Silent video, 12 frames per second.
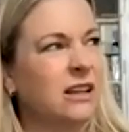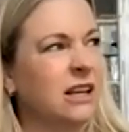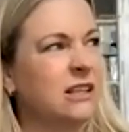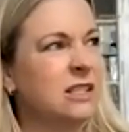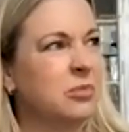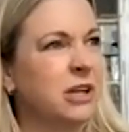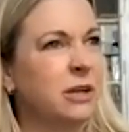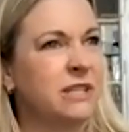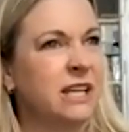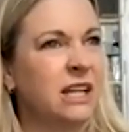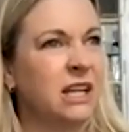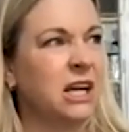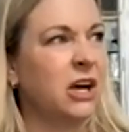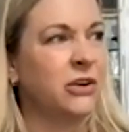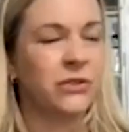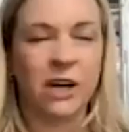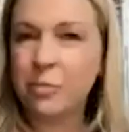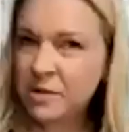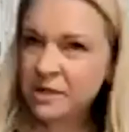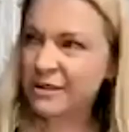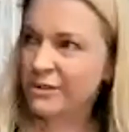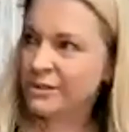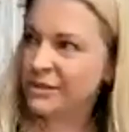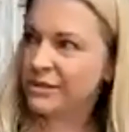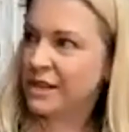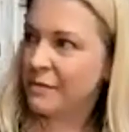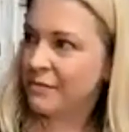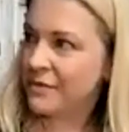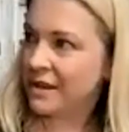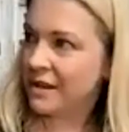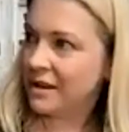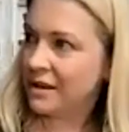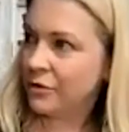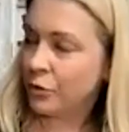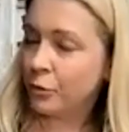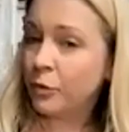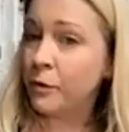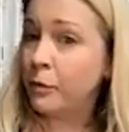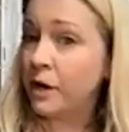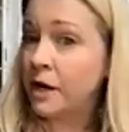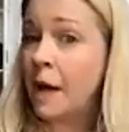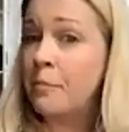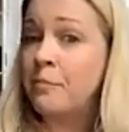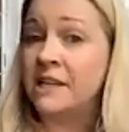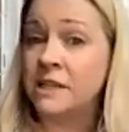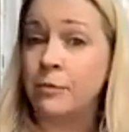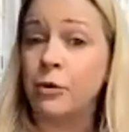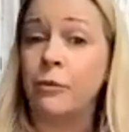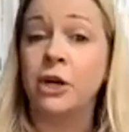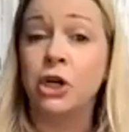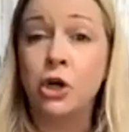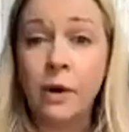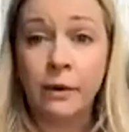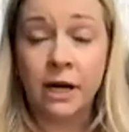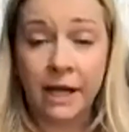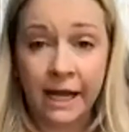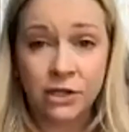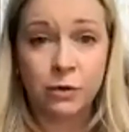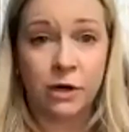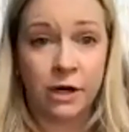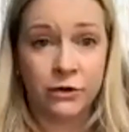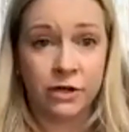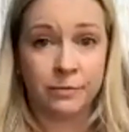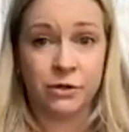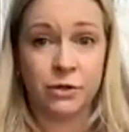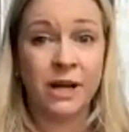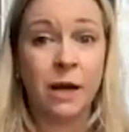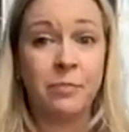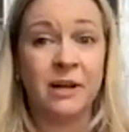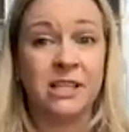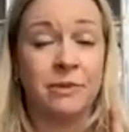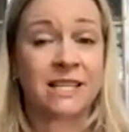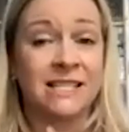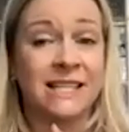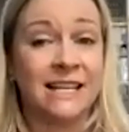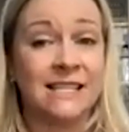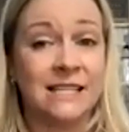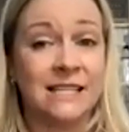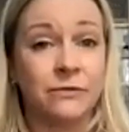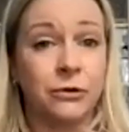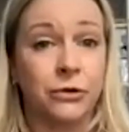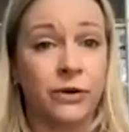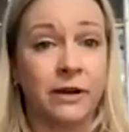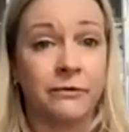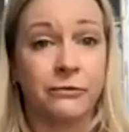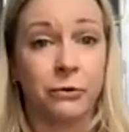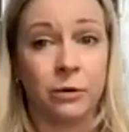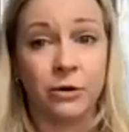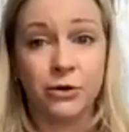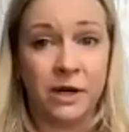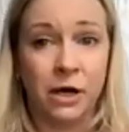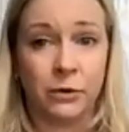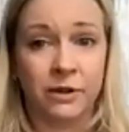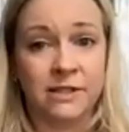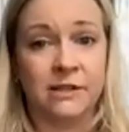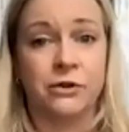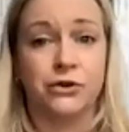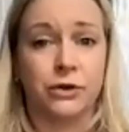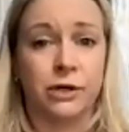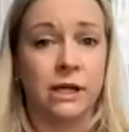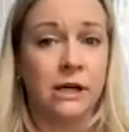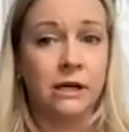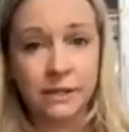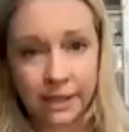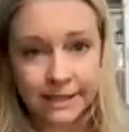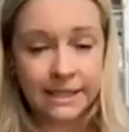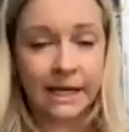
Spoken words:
Sabrina was hitting 100 episodes or something, or we had gotten picked up where we knew we were going to get to 100 episodes. We got picked up in the 2nd season for 3 and 4, which we know in this industry does not